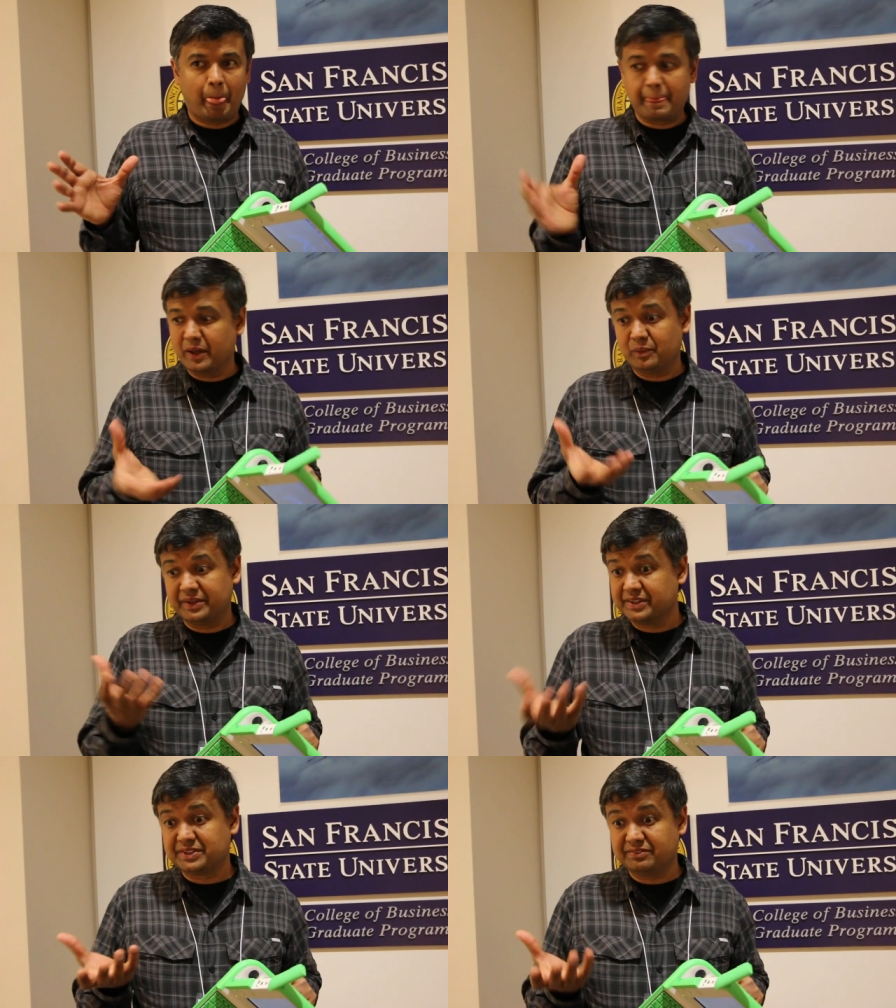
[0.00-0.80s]
you know,
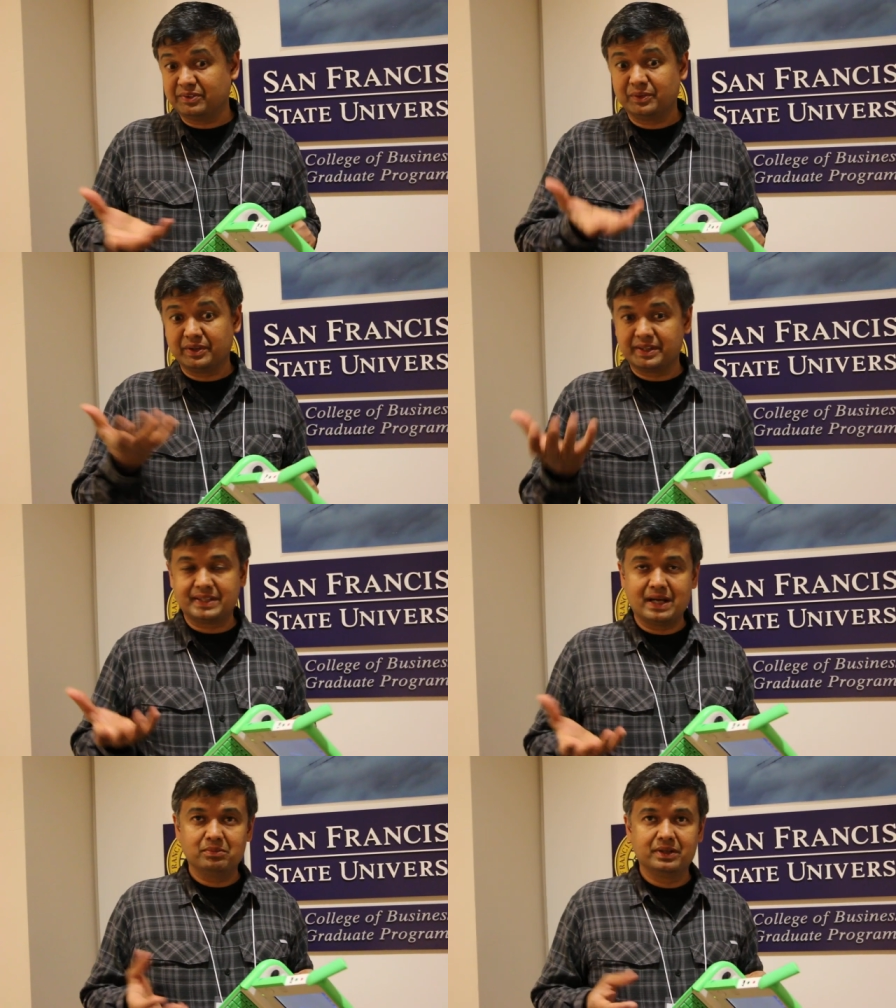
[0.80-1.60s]
whether it's a phone or a
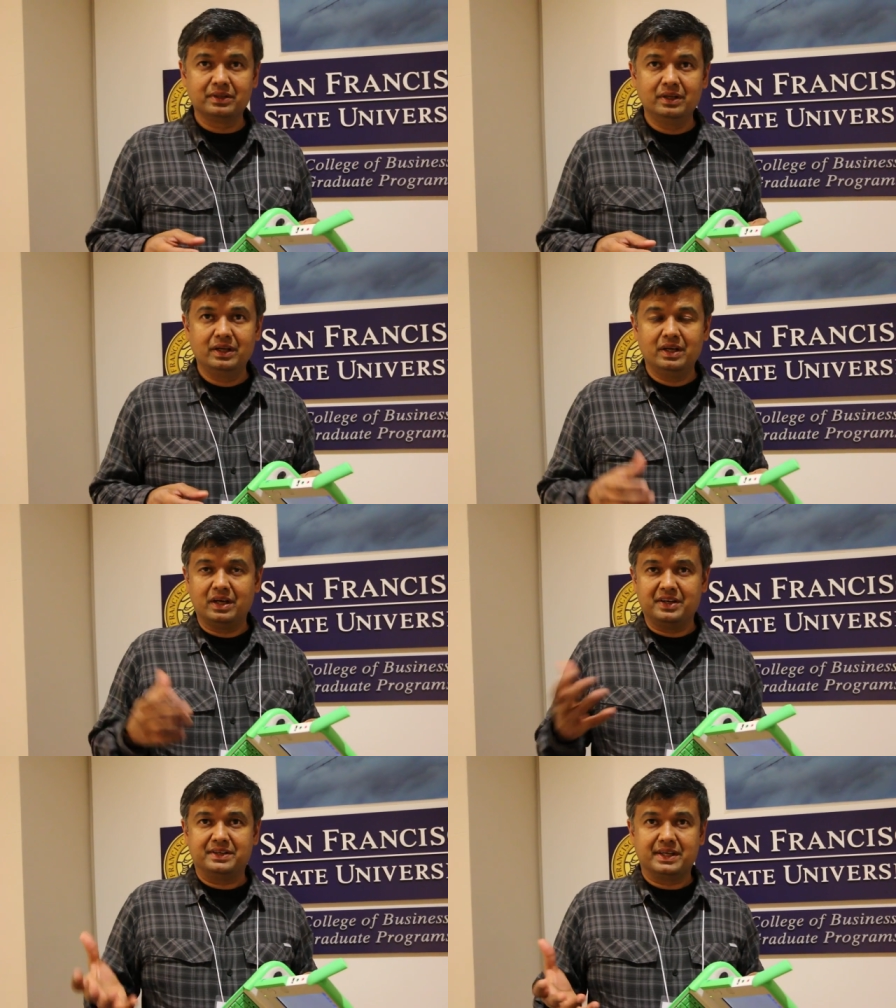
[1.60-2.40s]
tablet,
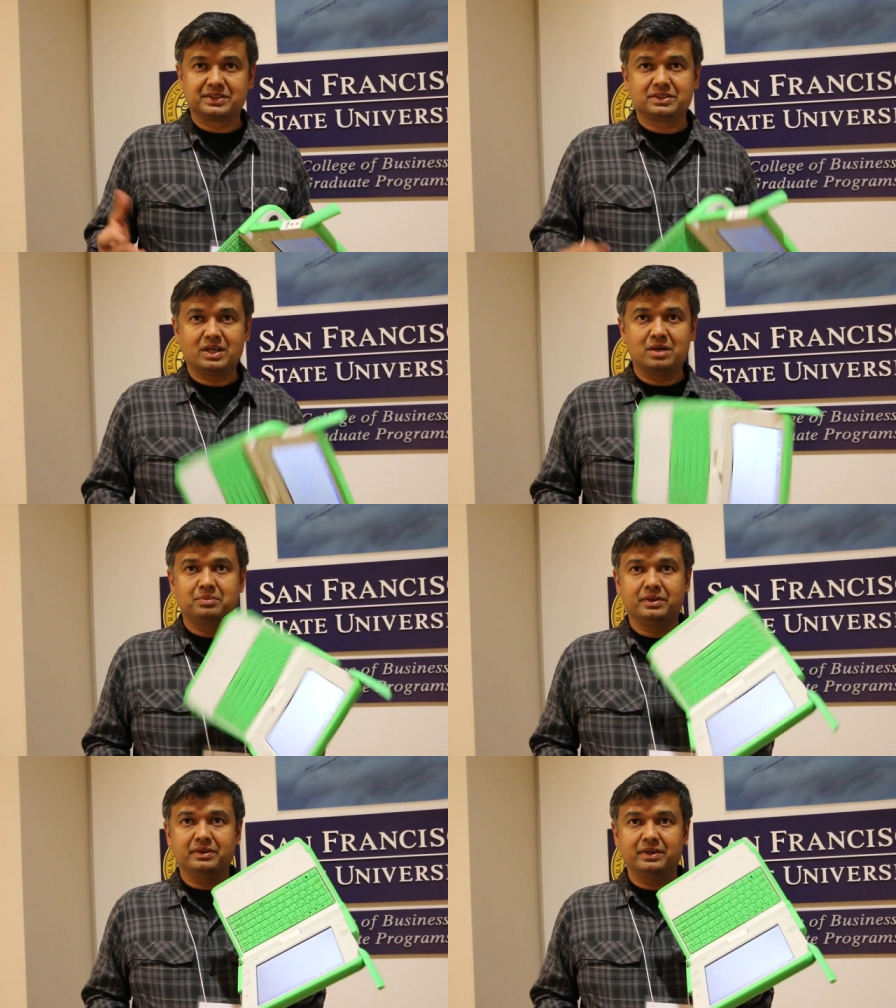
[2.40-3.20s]
a
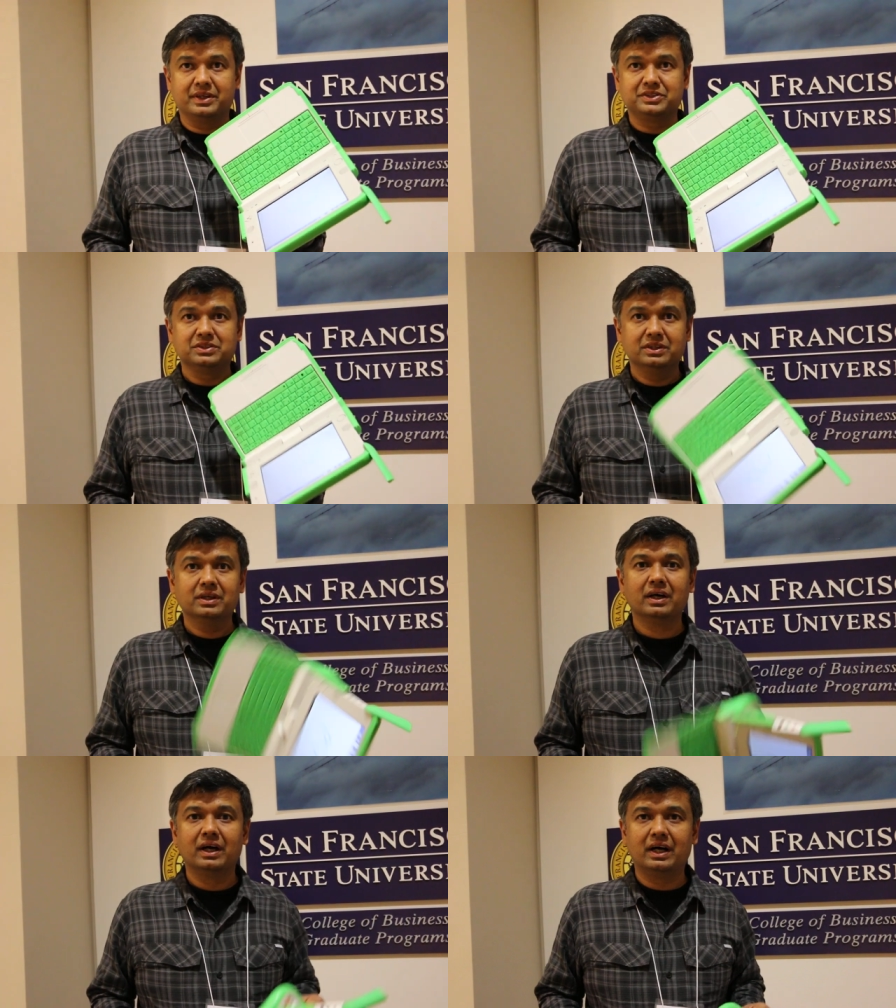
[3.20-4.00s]
desktop, this,
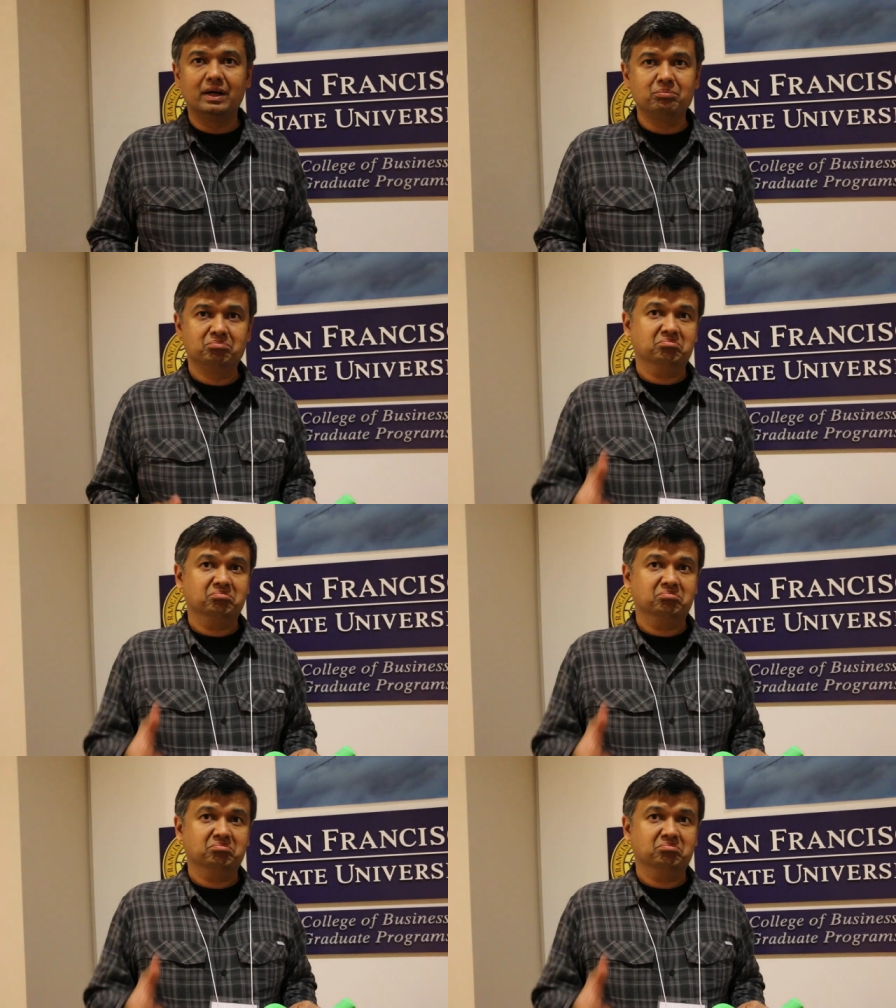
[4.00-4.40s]
um,